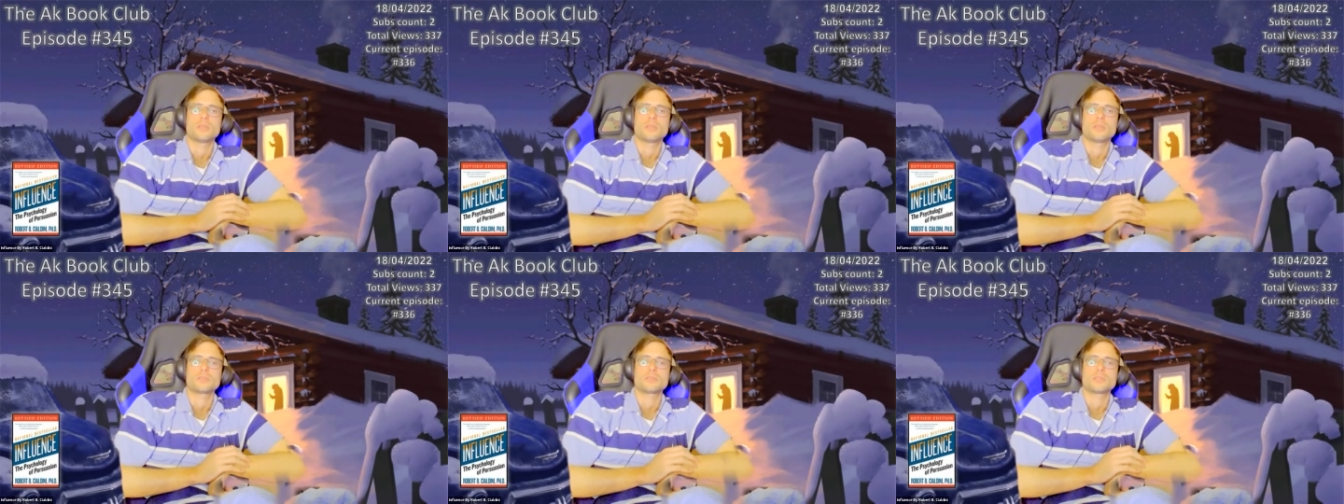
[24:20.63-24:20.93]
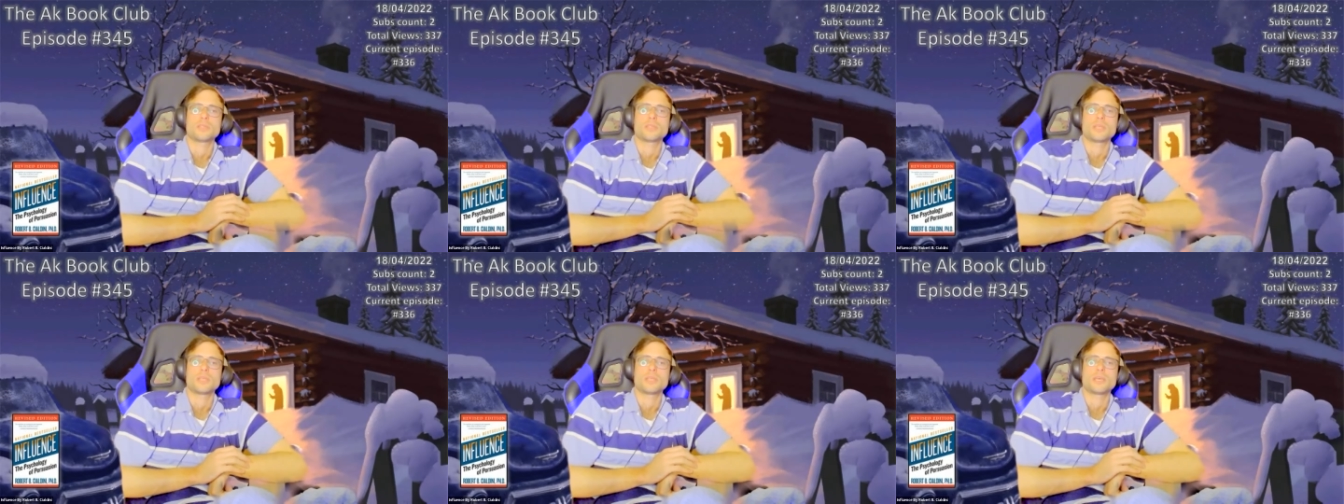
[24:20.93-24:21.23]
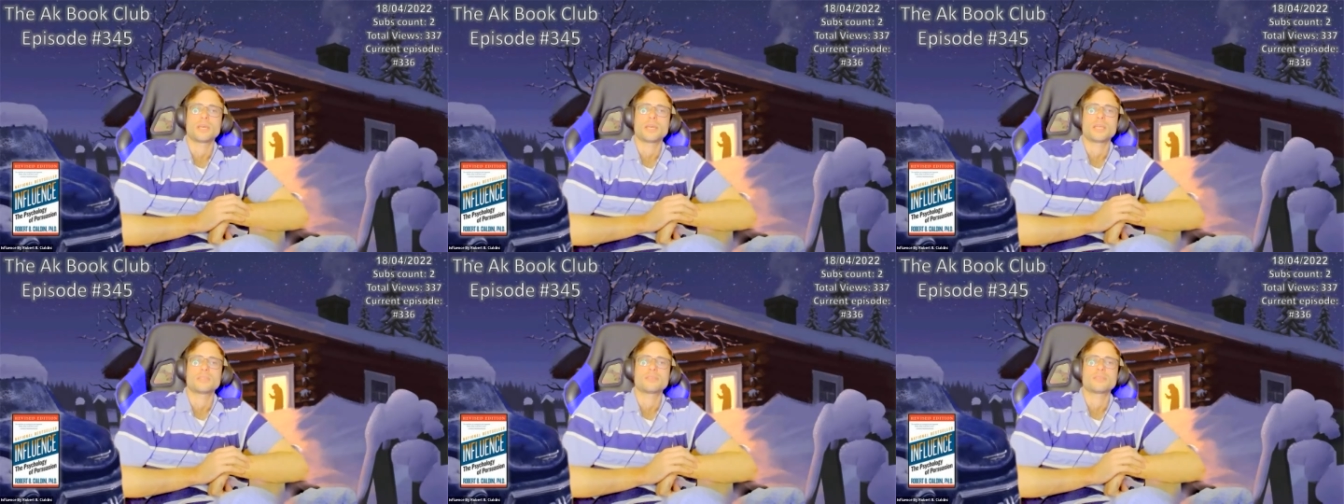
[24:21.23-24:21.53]
They
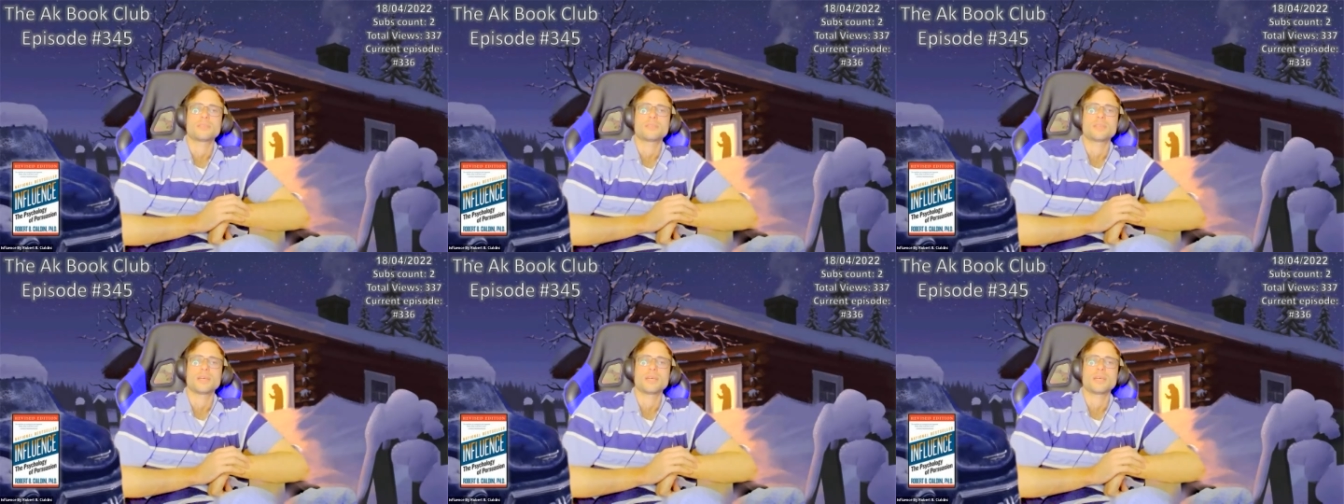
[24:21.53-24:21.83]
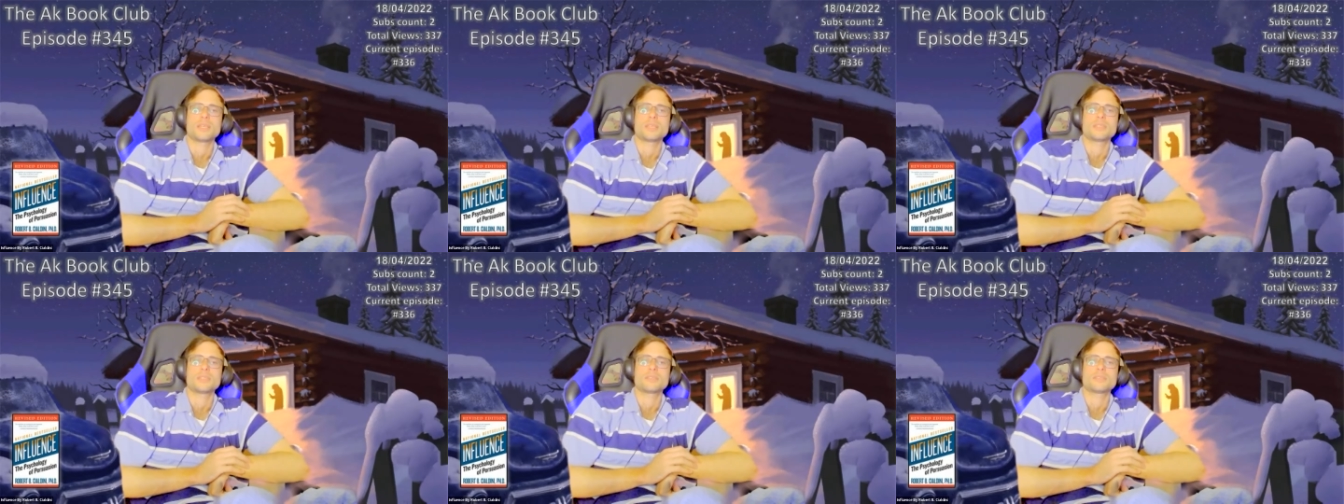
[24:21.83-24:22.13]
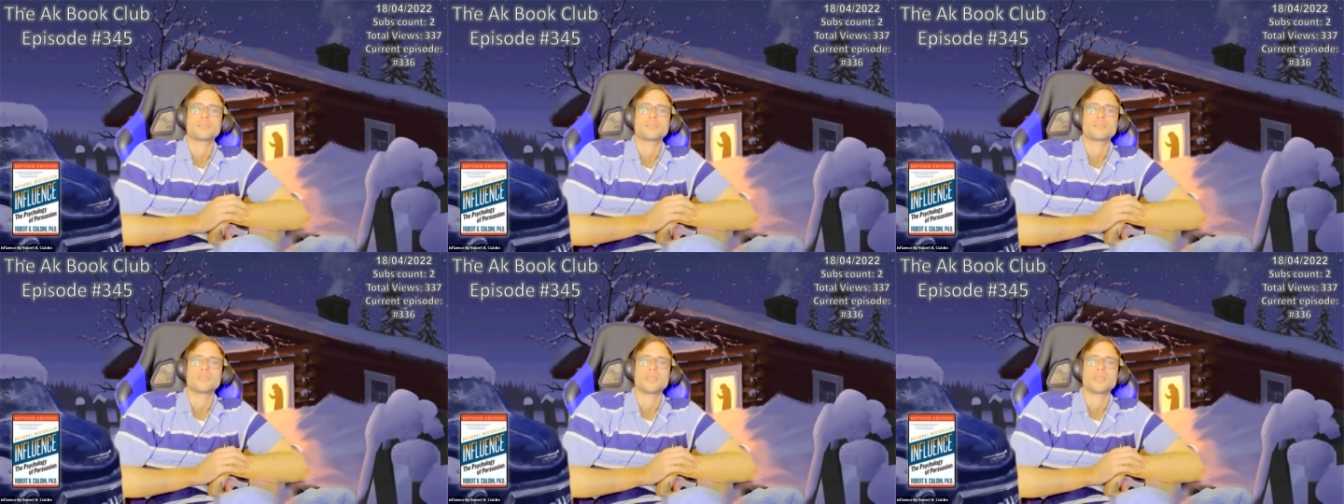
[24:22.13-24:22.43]

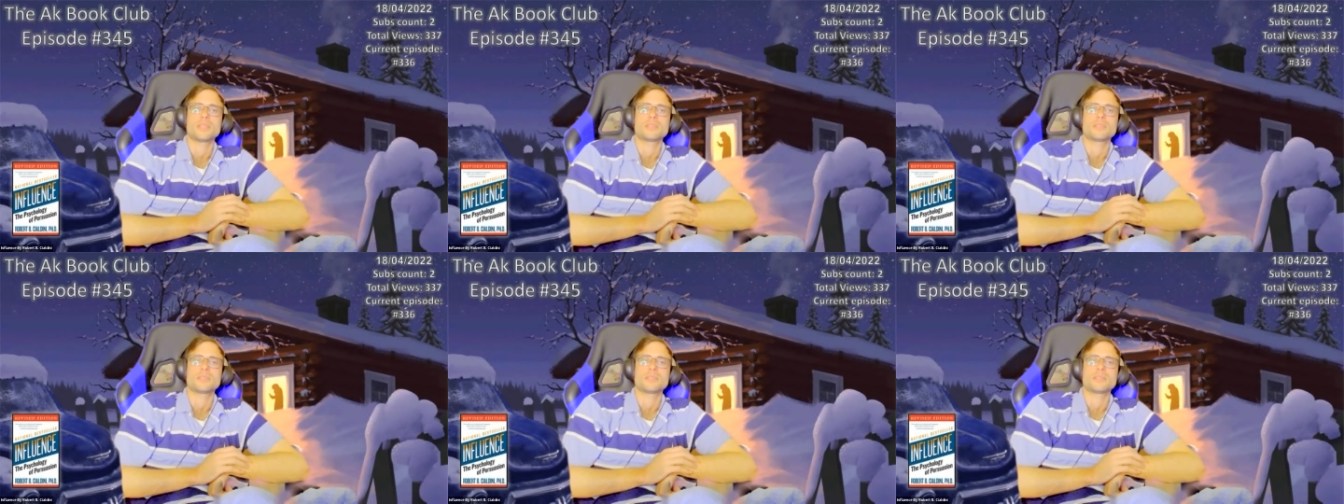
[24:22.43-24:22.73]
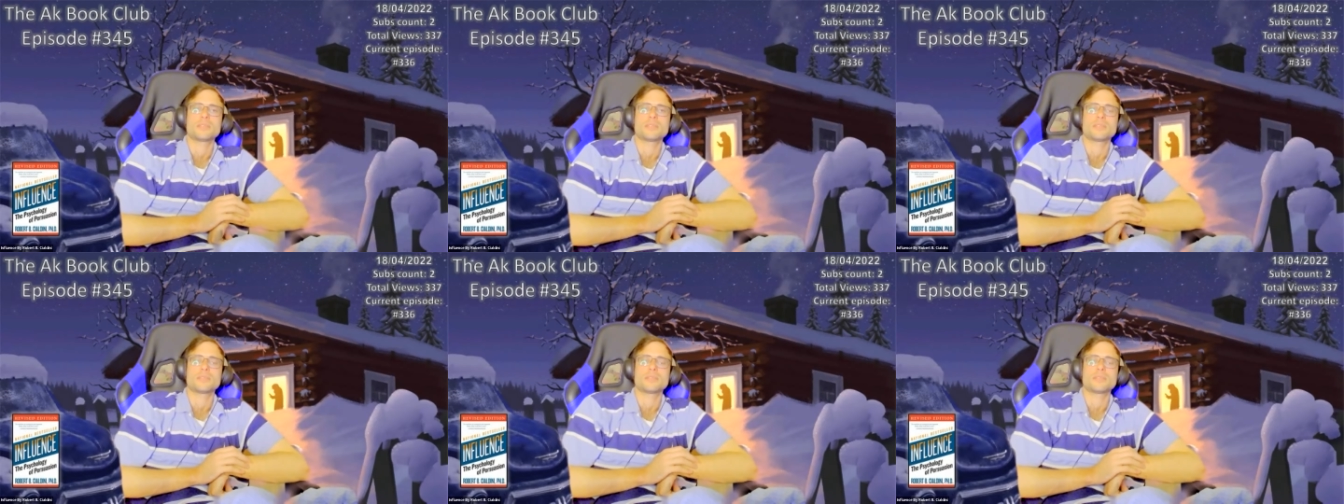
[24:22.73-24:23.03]
attended